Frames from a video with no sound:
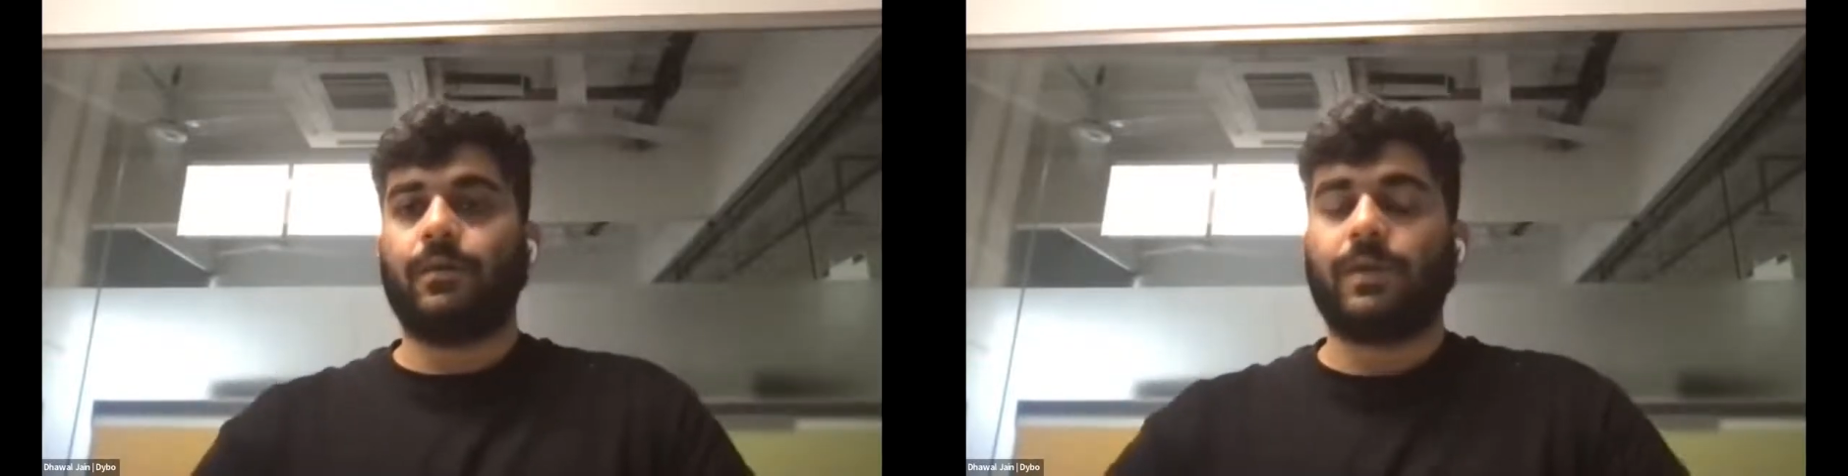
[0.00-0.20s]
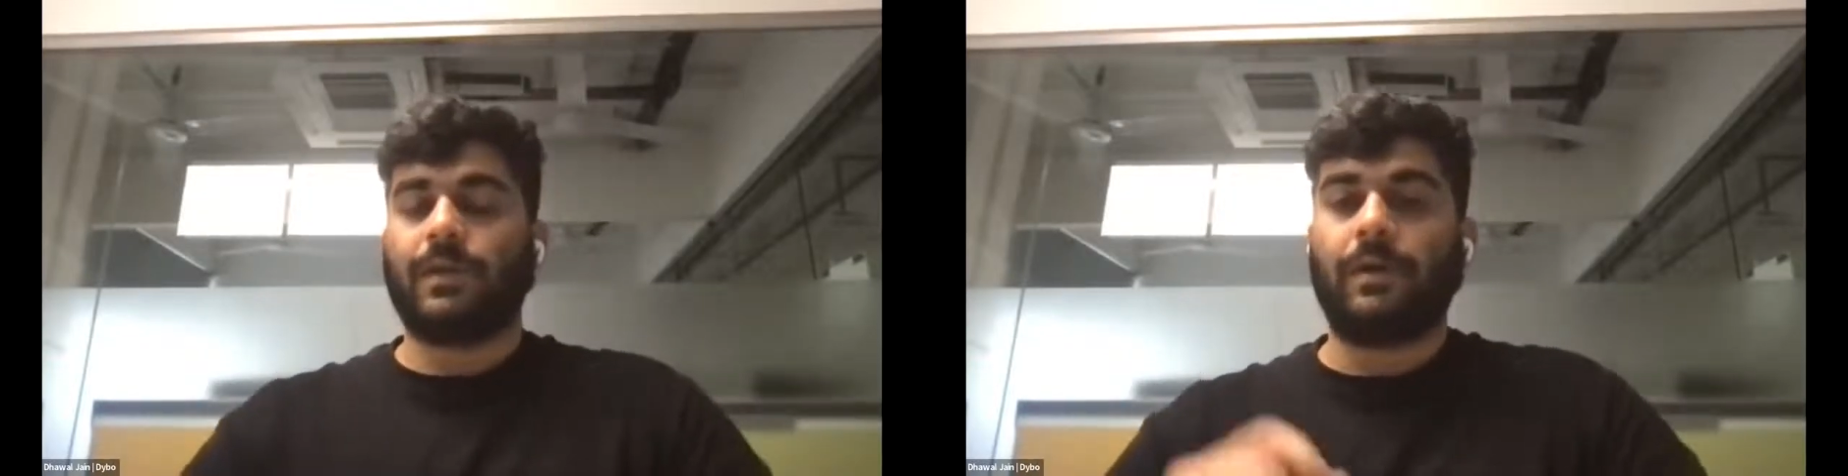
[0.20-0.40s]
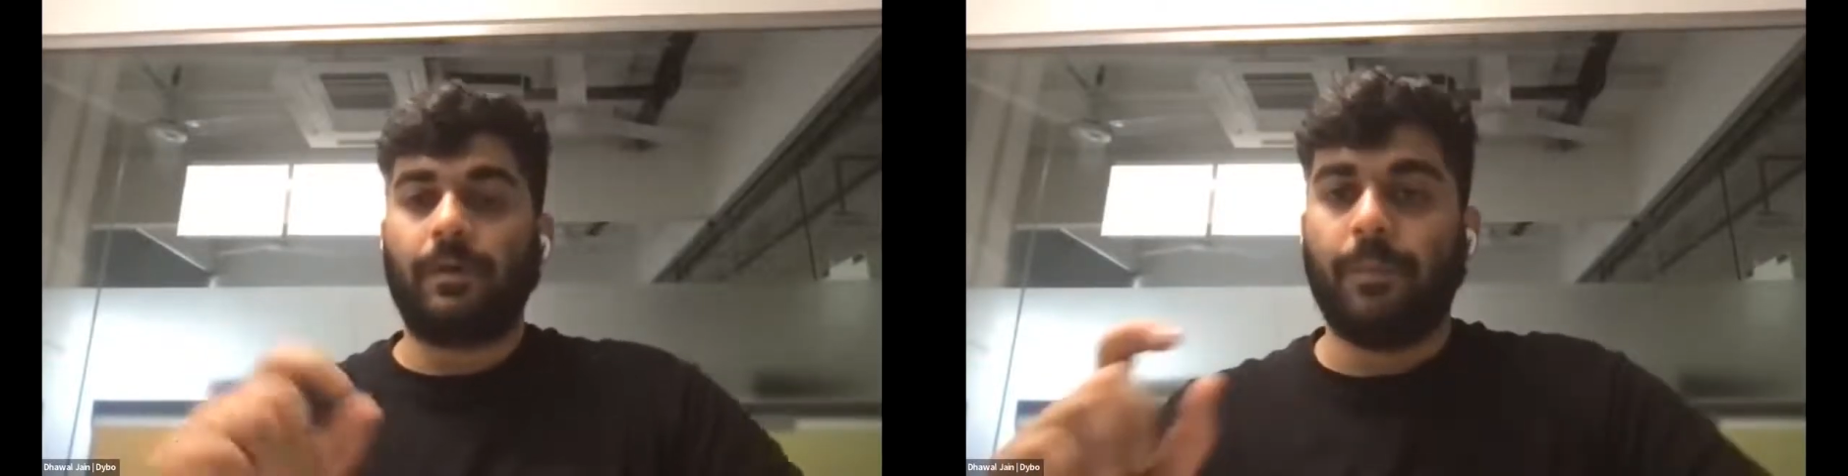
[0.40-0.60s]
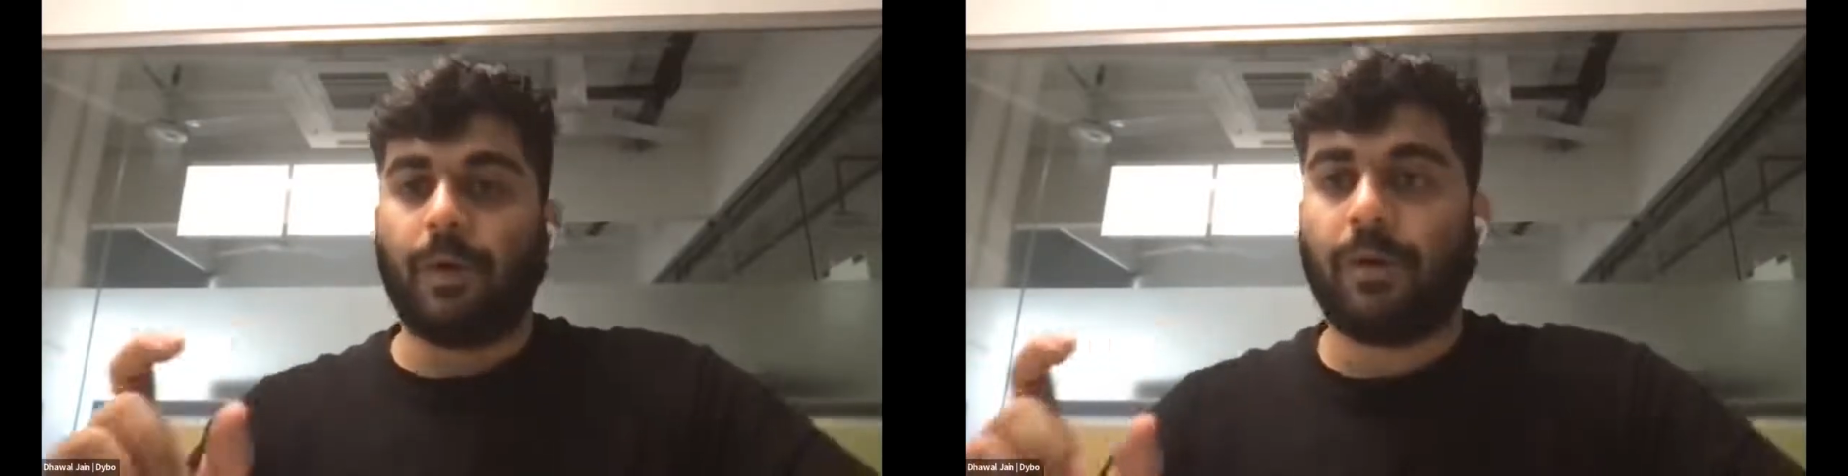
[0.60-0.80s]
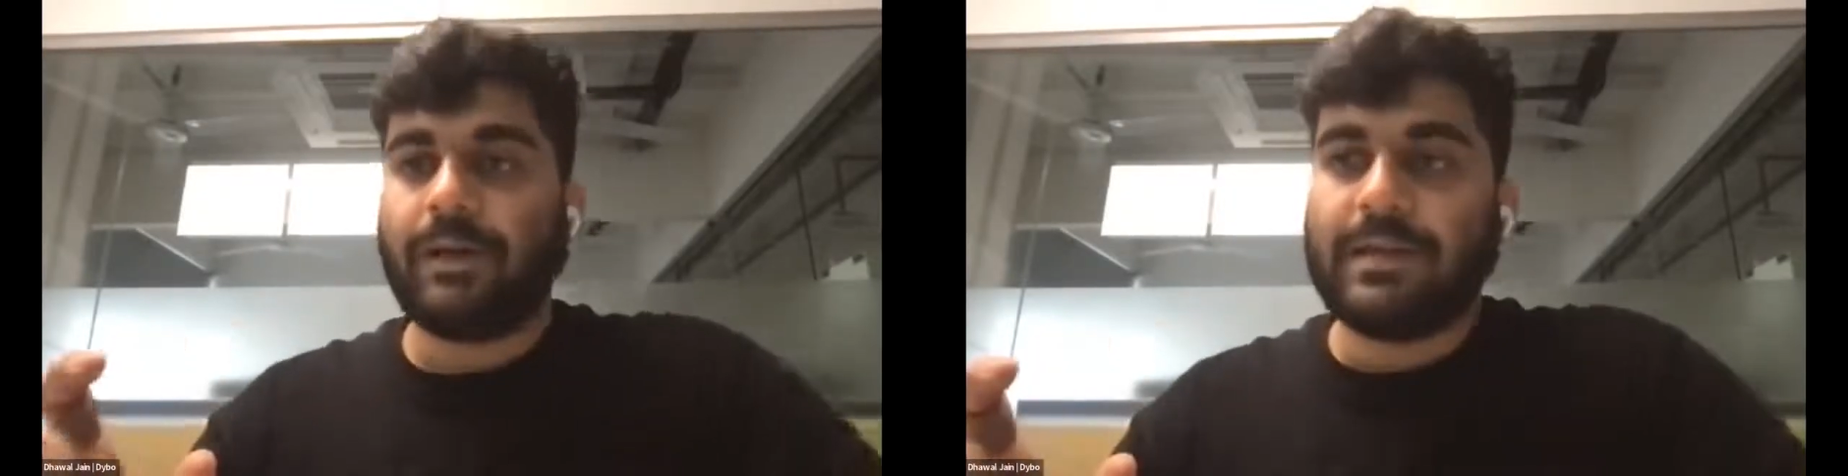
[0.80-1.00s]
you cannot
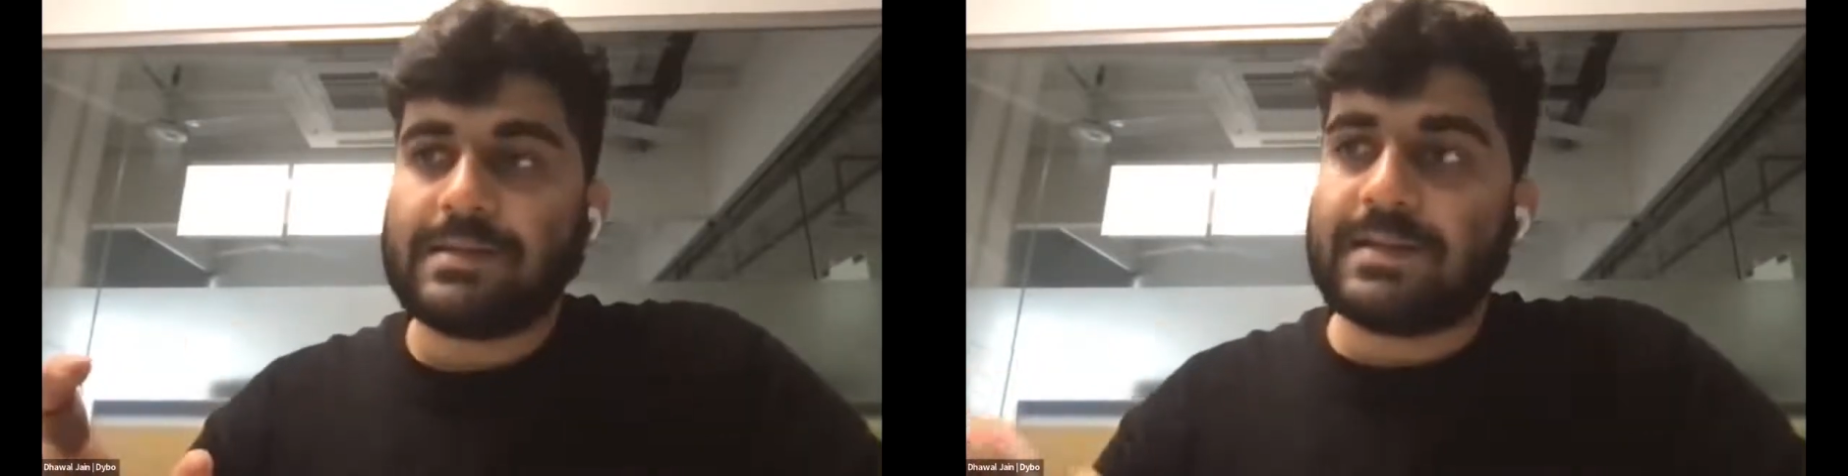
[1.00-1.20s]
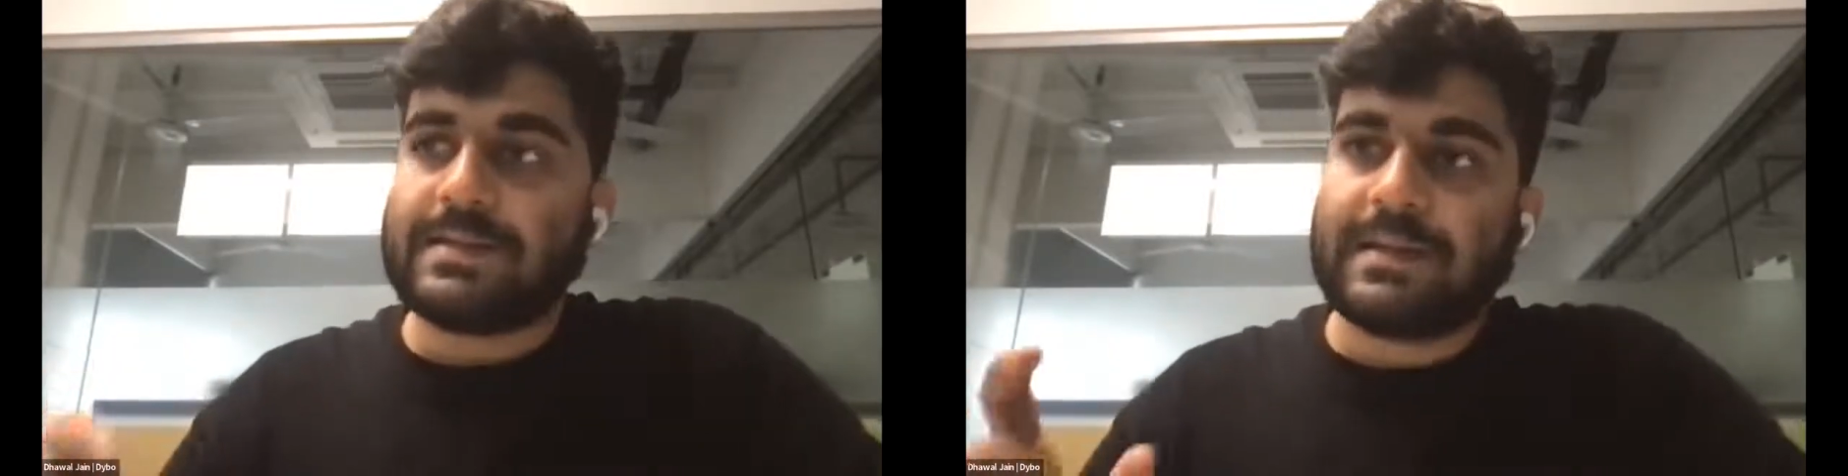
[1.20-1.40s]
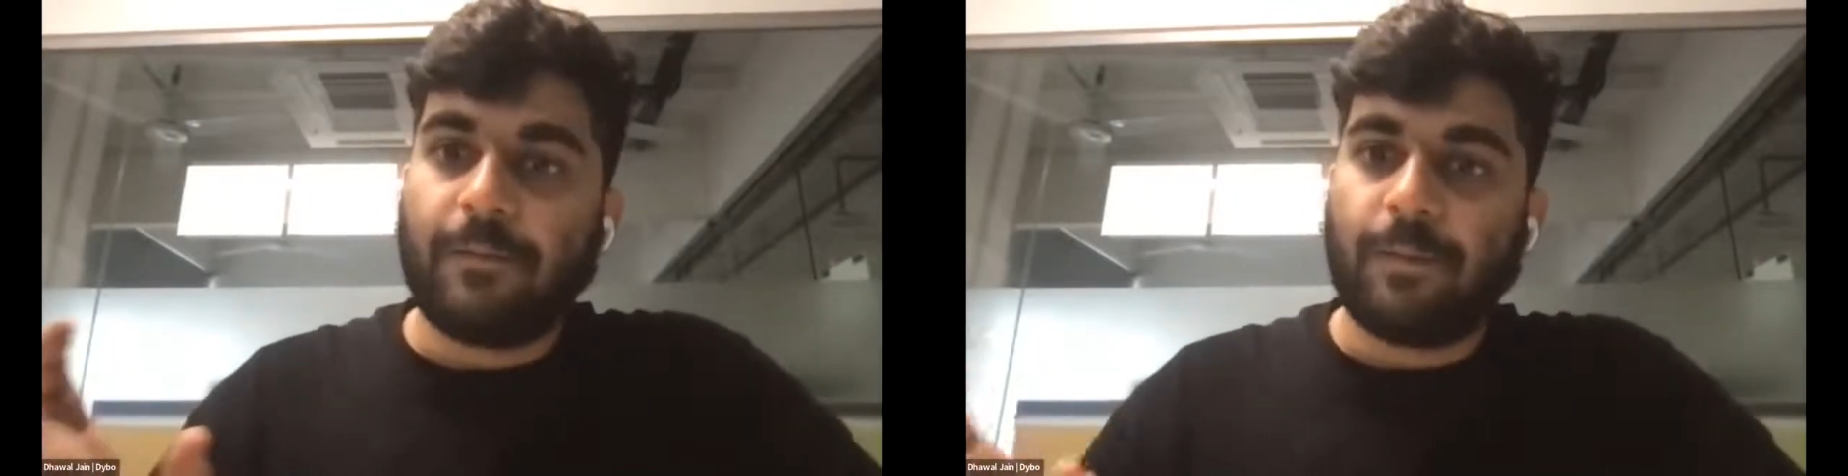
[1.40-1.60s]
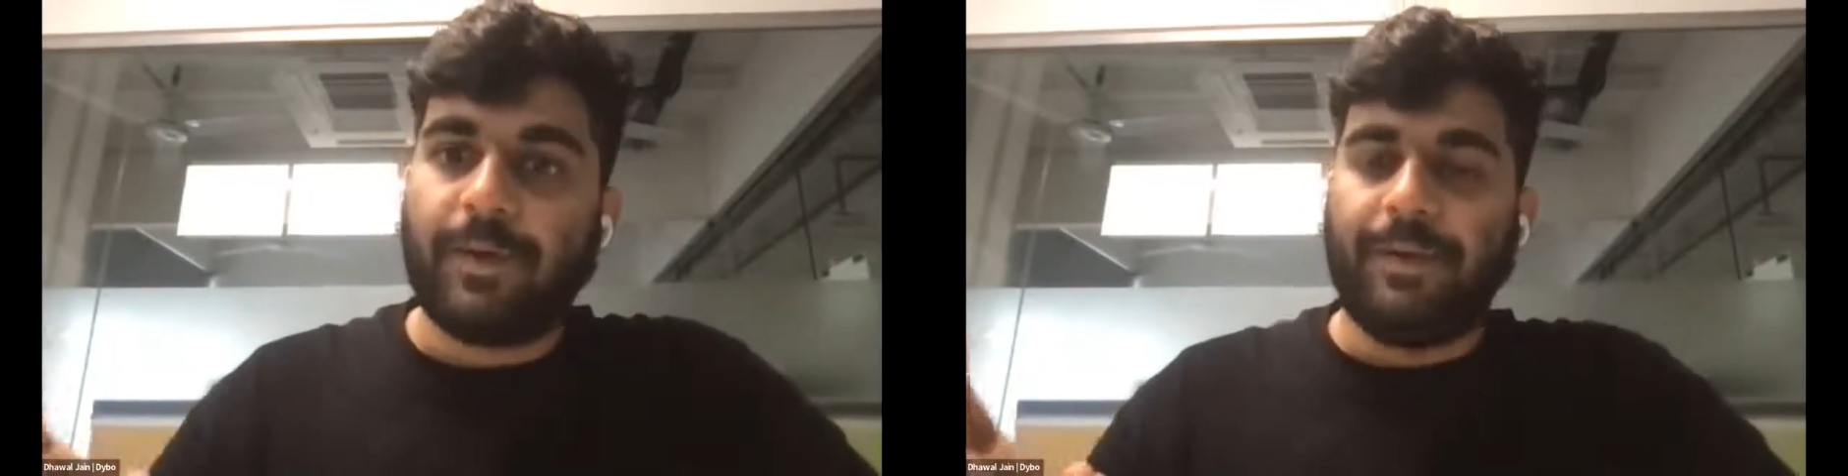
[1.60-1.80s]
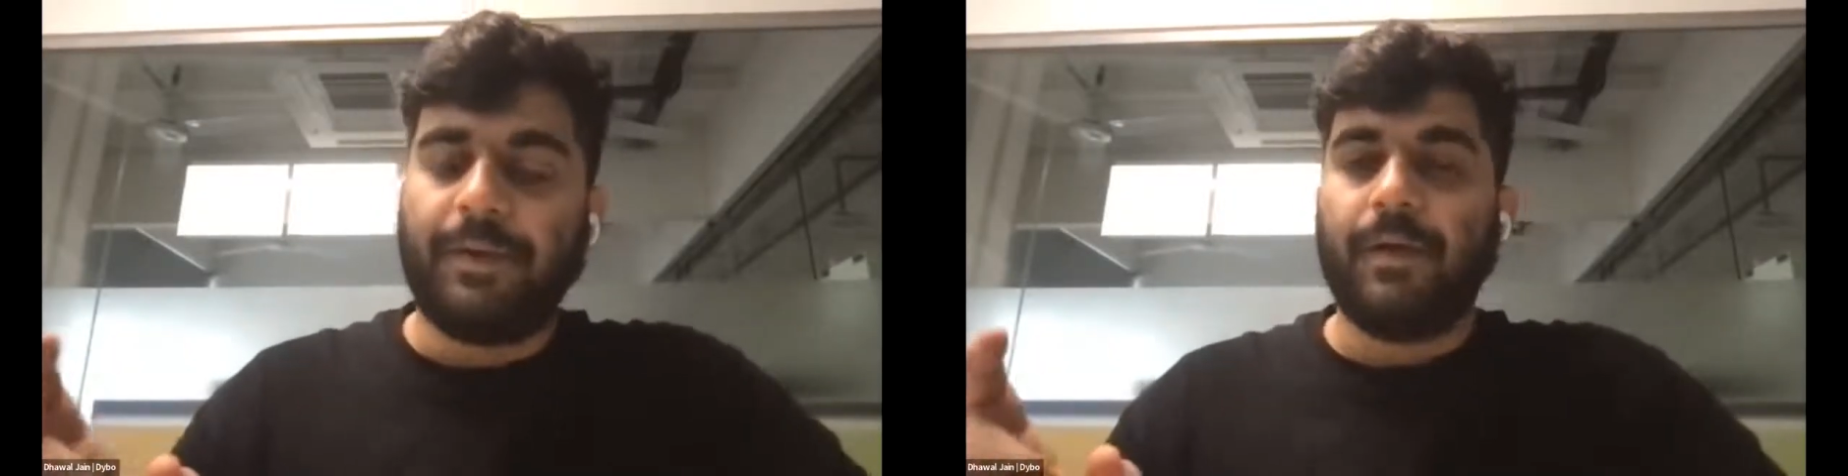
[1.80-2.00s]
broadly say it's government.